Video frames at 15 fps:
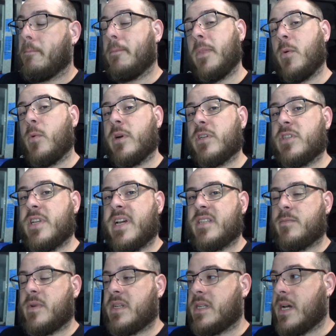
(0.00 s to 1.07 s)
Work just
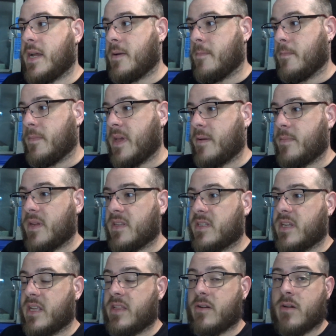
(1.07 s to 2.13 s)
hasn't been done. That being
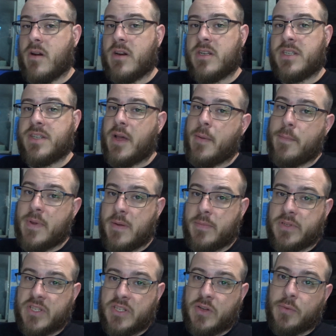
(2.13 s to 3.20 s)
said, there are some
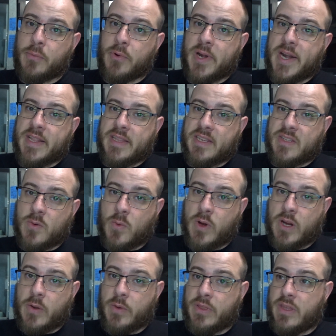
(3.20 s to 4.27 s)
people still breeding these and
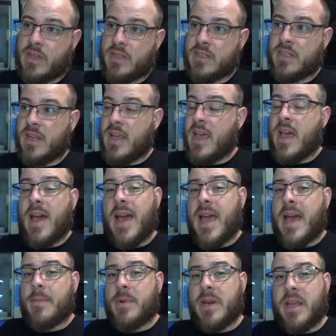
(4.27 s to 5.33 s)
working with these. I
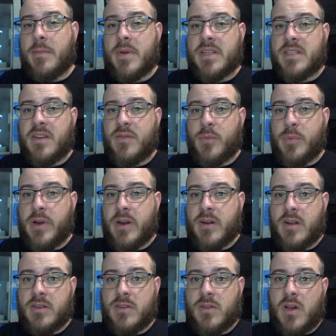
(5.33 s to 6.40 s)
happened to get myself a pair
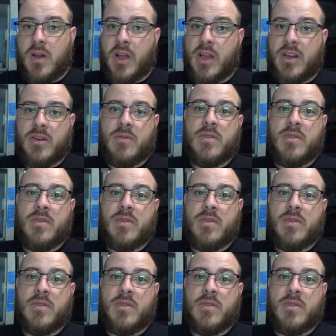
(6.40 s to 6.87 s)
not too long ago,